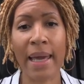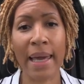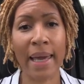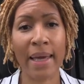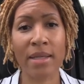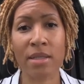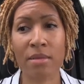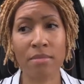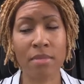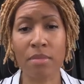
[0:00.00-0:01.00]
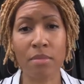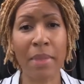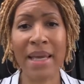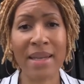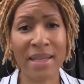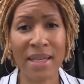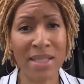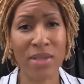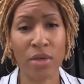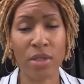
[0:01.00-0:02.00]
and make it
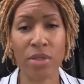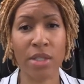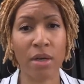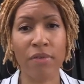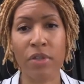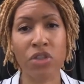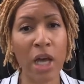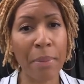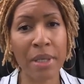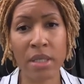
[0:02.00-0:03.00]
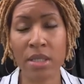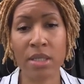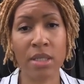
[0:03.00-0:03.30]
easy on yourself. The shopping list is